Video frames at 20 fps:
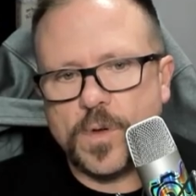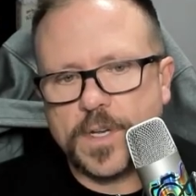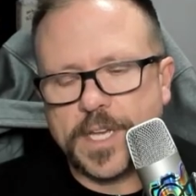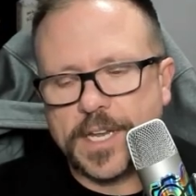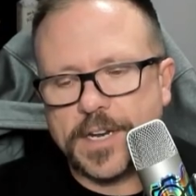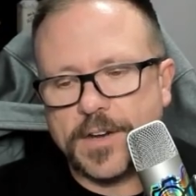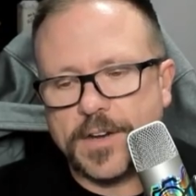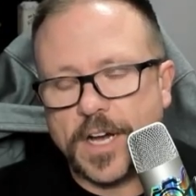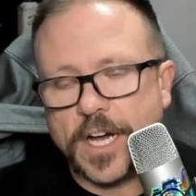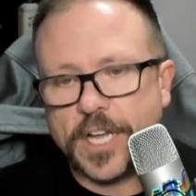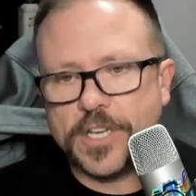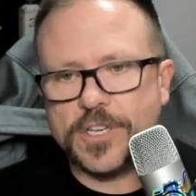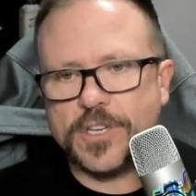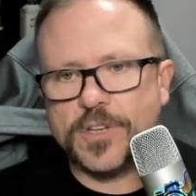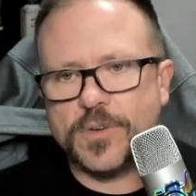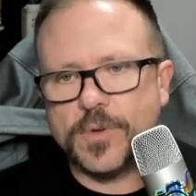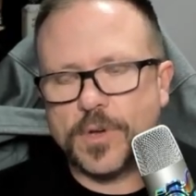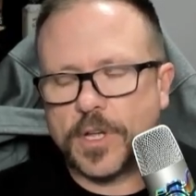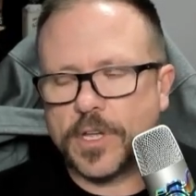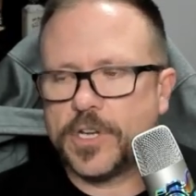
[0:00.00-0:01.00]
kind of
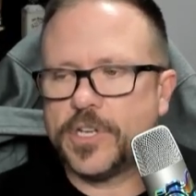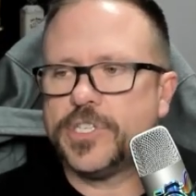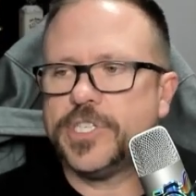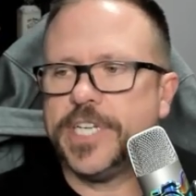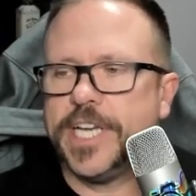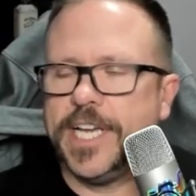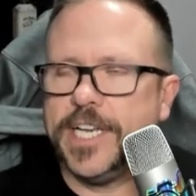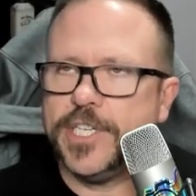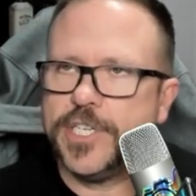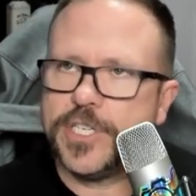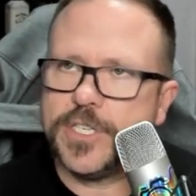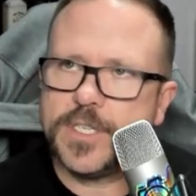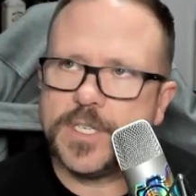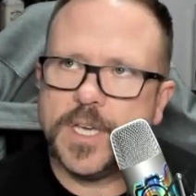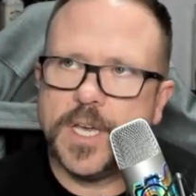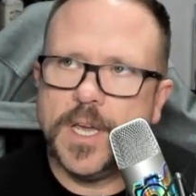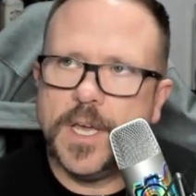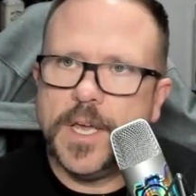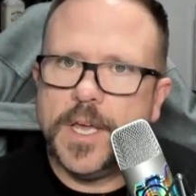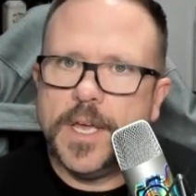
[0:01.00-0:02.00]
undo all your changes,
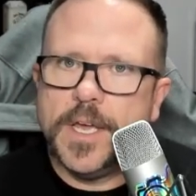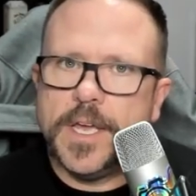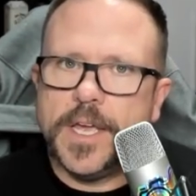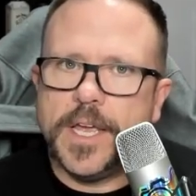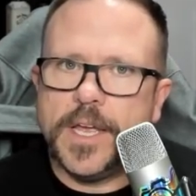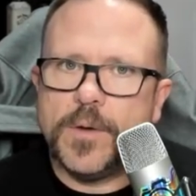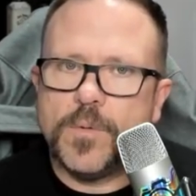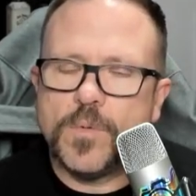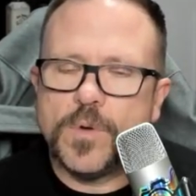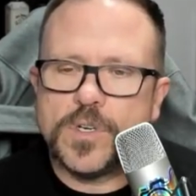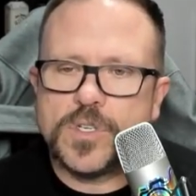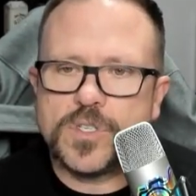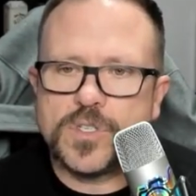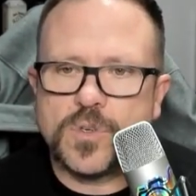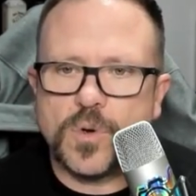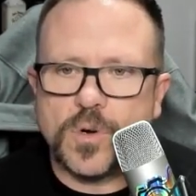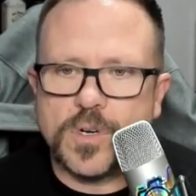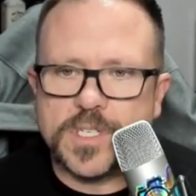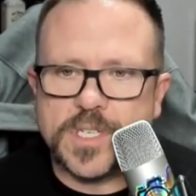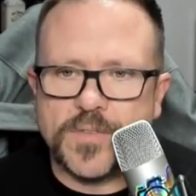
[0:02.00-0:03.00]
it
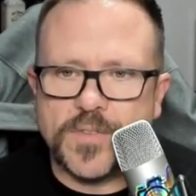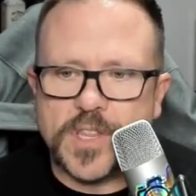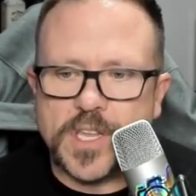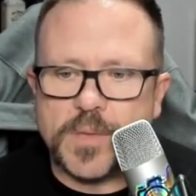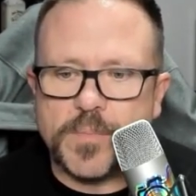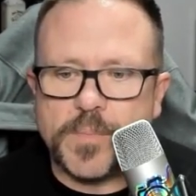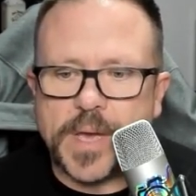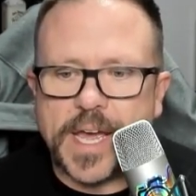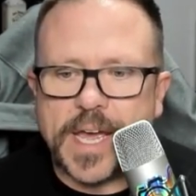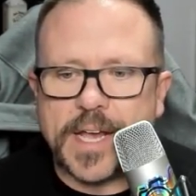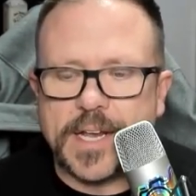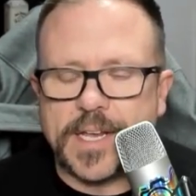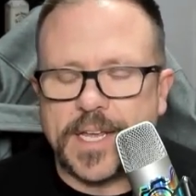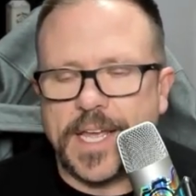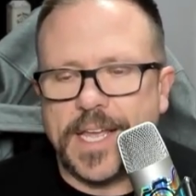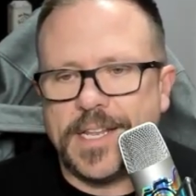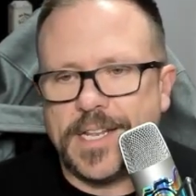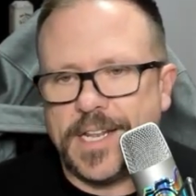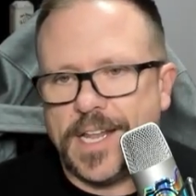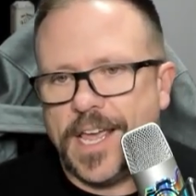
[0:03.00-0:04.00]
restores everything back,
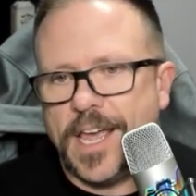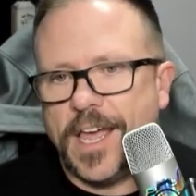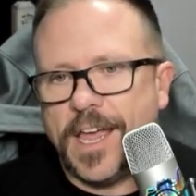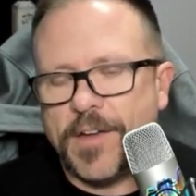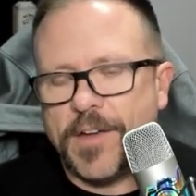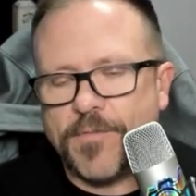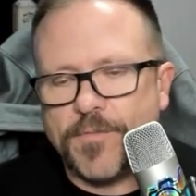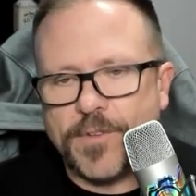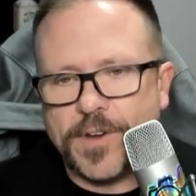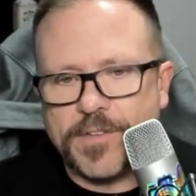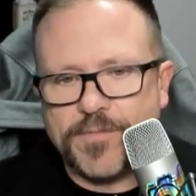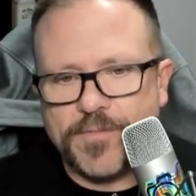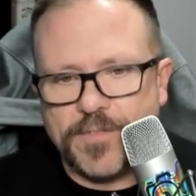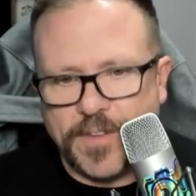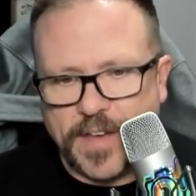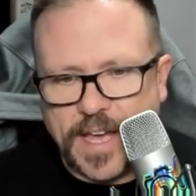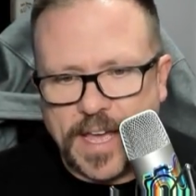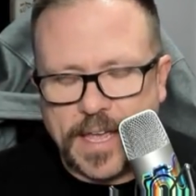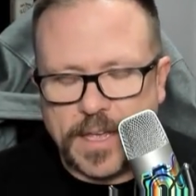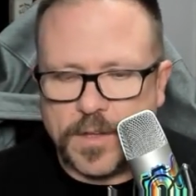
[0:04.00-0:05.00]
and every
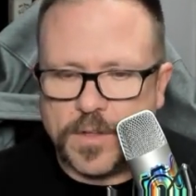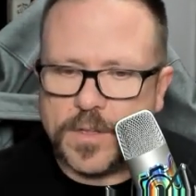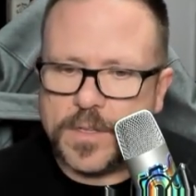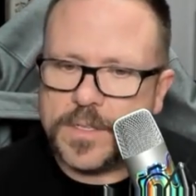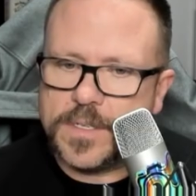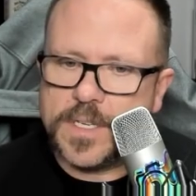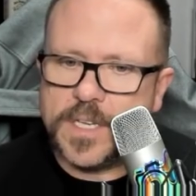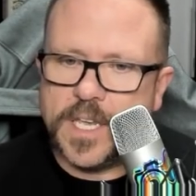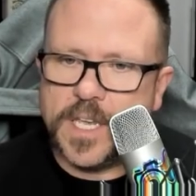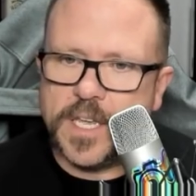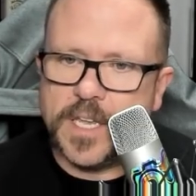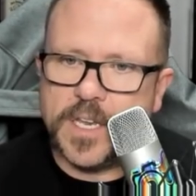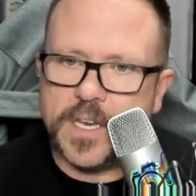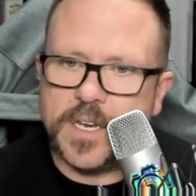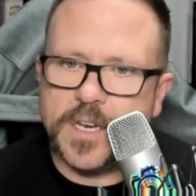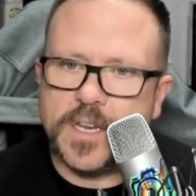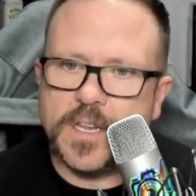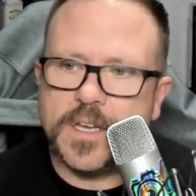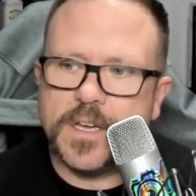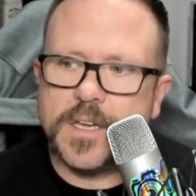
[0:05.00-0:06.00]
file
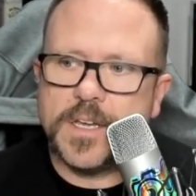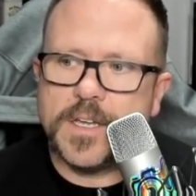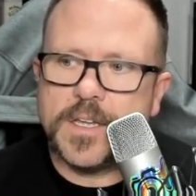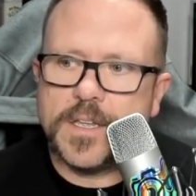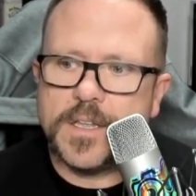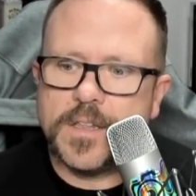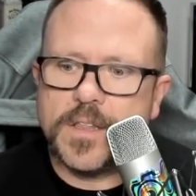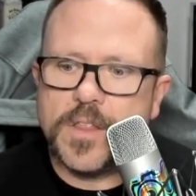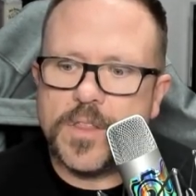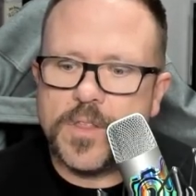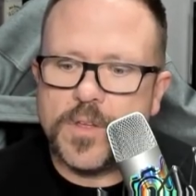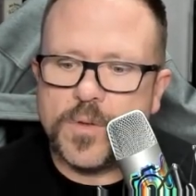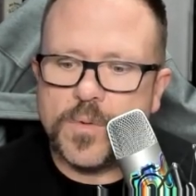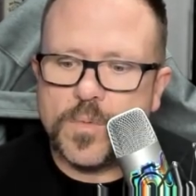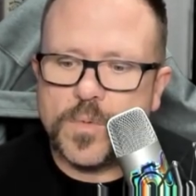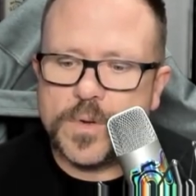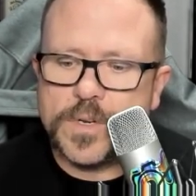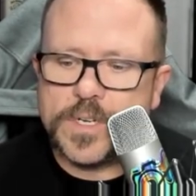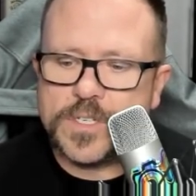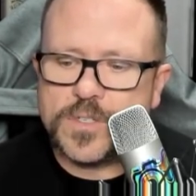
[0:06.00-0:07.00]
in the
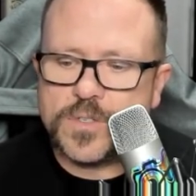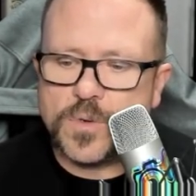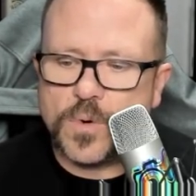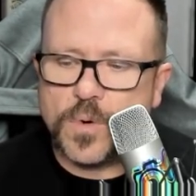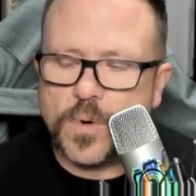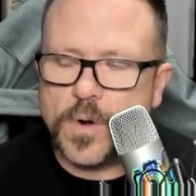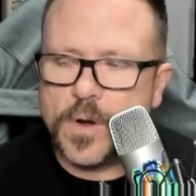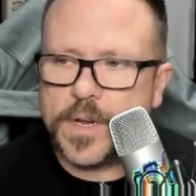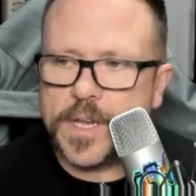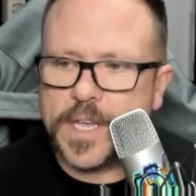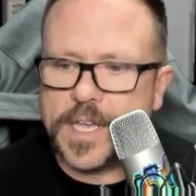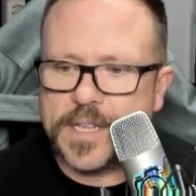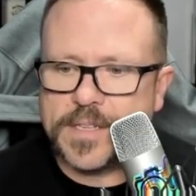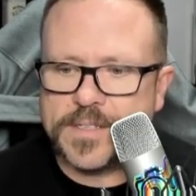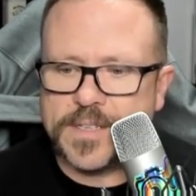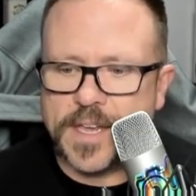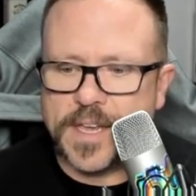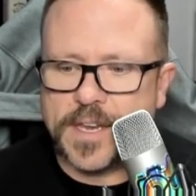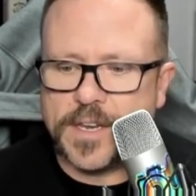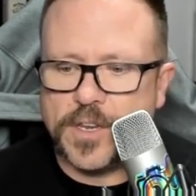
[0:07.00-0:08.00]
restore
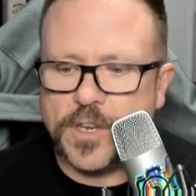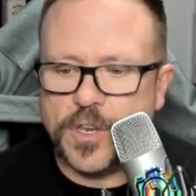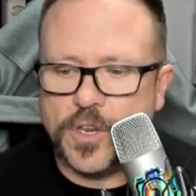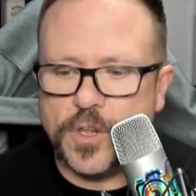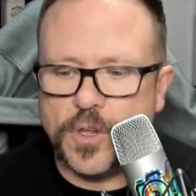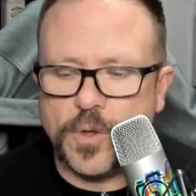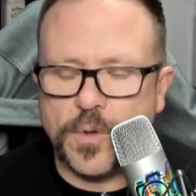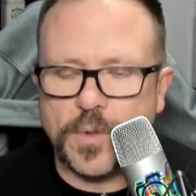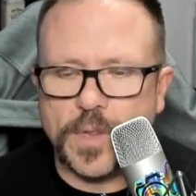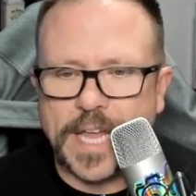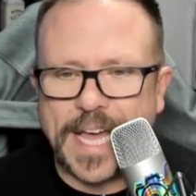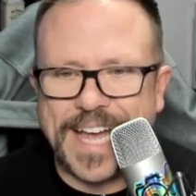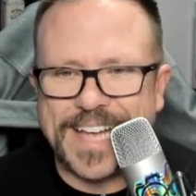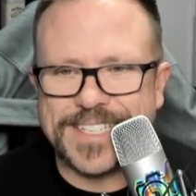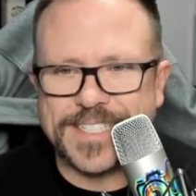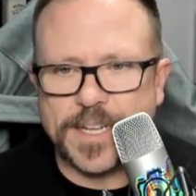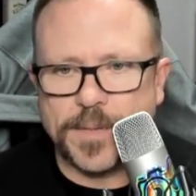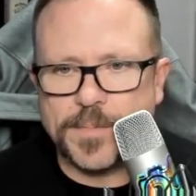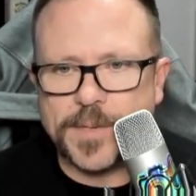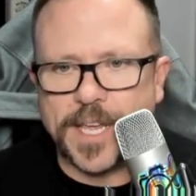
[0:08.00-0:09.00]
gets a new
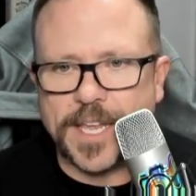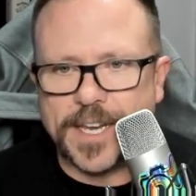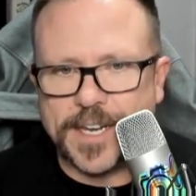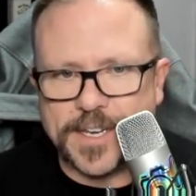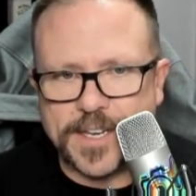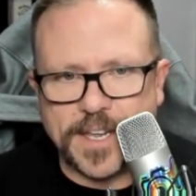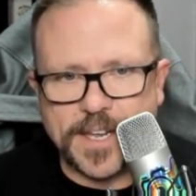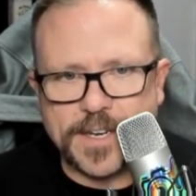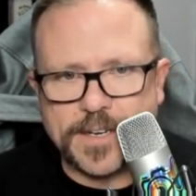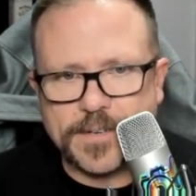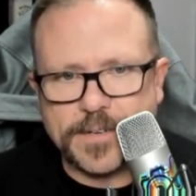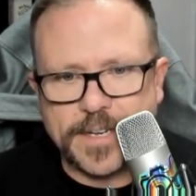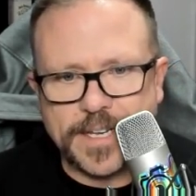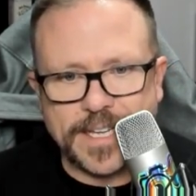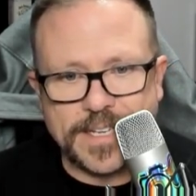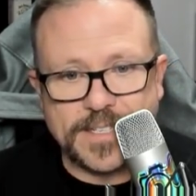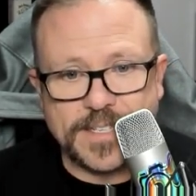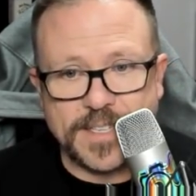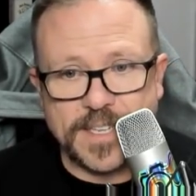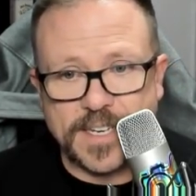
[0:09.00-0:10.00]
last updated date. It
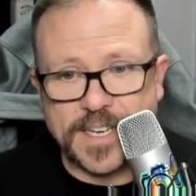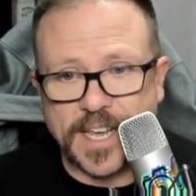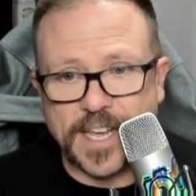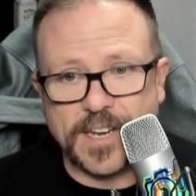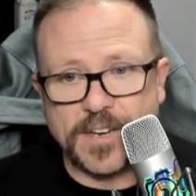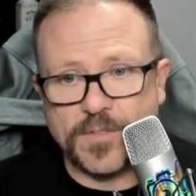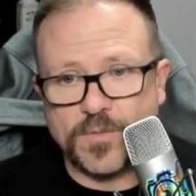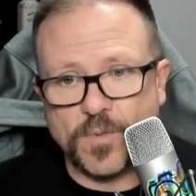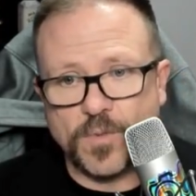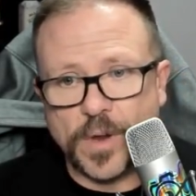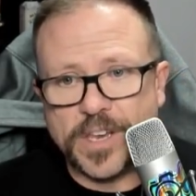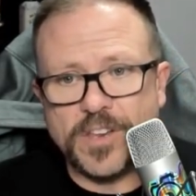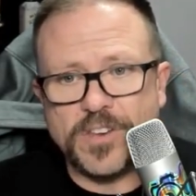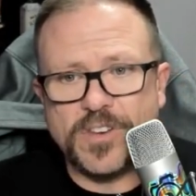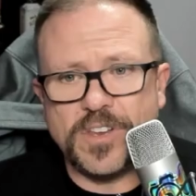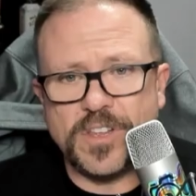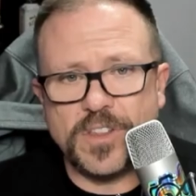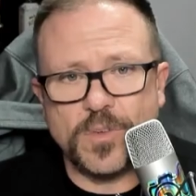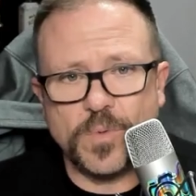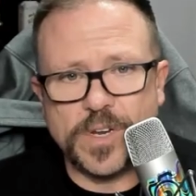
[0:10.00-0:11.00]
gets the date of when you
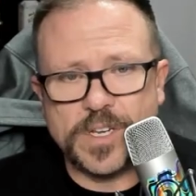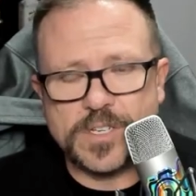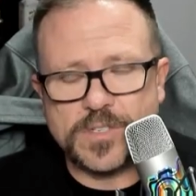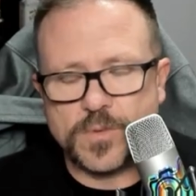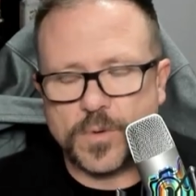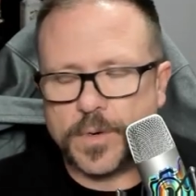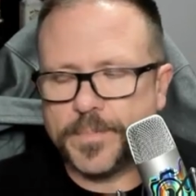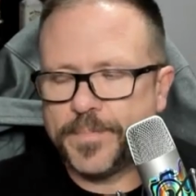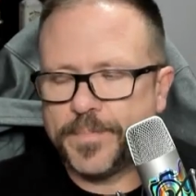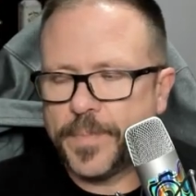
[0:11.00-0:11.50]
did the restore,